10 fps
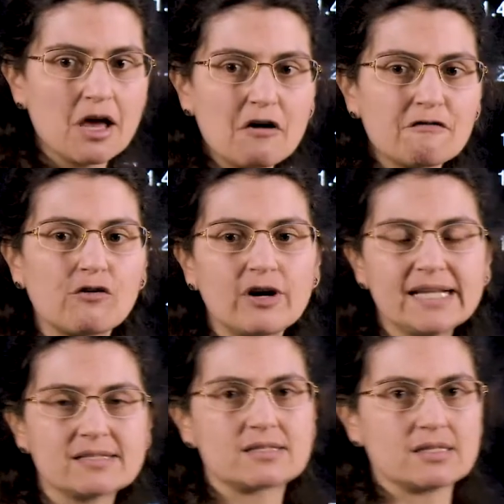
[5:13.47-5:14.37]
For
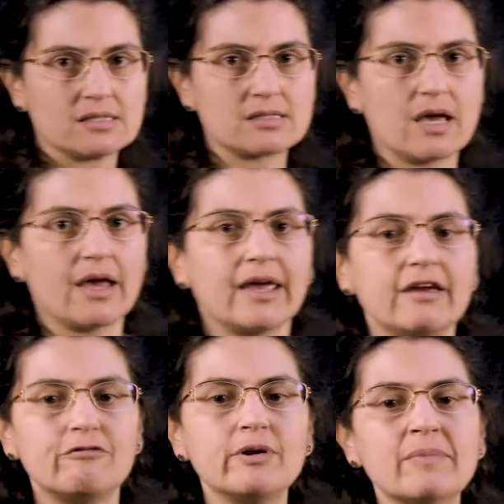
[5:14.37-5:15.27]
instance,
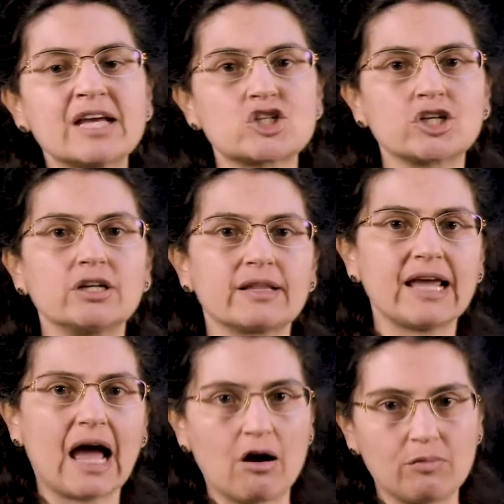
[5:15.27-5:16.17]
if we measure
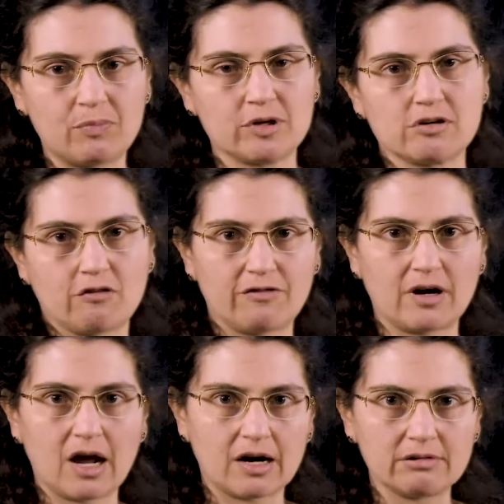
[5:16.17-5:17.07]
the output of
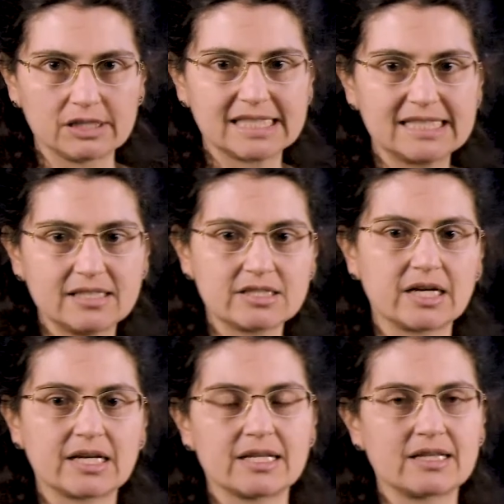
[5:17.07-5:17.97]
our RLC
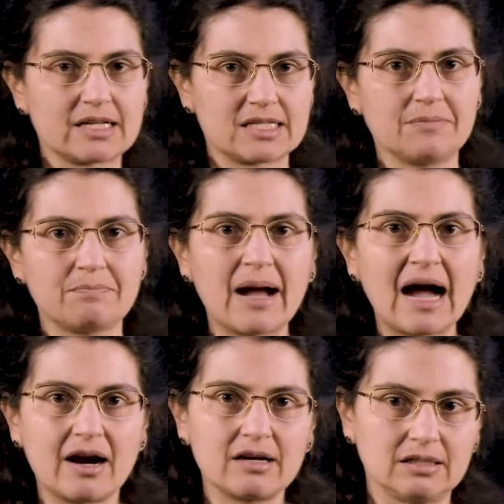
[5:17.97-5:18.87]
circuit that's in
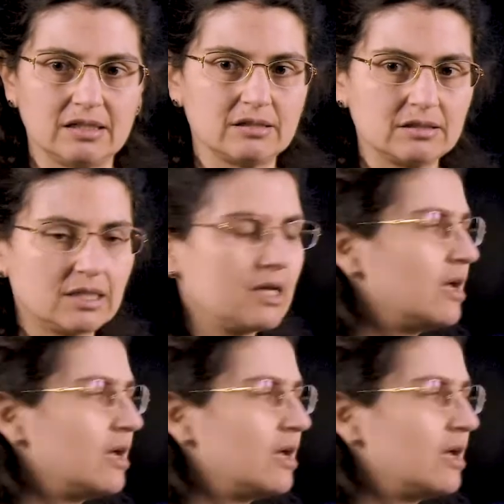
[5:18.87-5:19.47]
parallel,